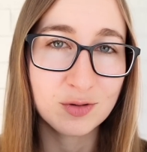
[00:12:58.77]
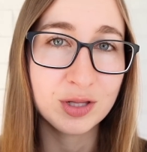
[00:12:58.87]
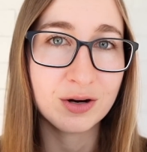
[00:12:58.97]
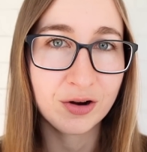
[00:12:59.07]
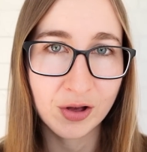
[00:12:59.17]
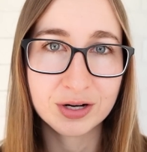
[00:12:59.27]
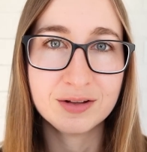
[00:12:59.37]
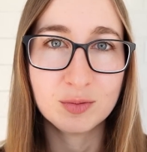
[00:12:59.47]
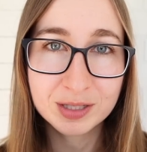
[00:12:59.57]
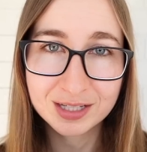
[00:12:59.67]
for their
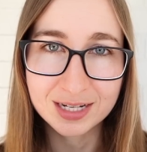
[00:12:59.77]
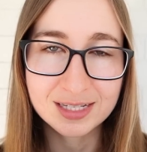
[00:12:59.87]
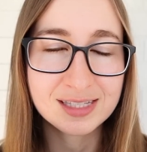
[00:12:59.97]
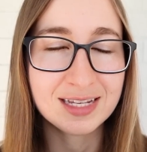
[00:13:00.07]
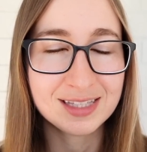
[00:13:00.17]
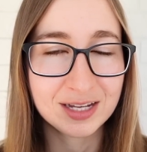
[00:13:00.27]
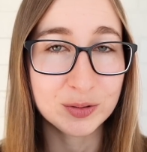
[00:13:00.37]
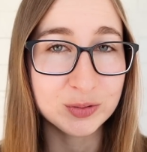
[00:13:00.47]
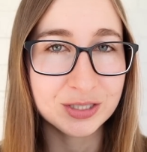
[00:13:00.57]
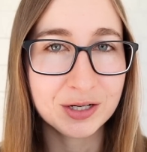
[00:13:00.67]
cognitive abilities as they get
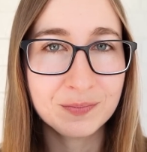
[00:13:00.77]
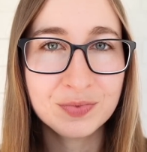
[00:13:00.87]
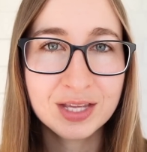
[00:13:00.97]
older.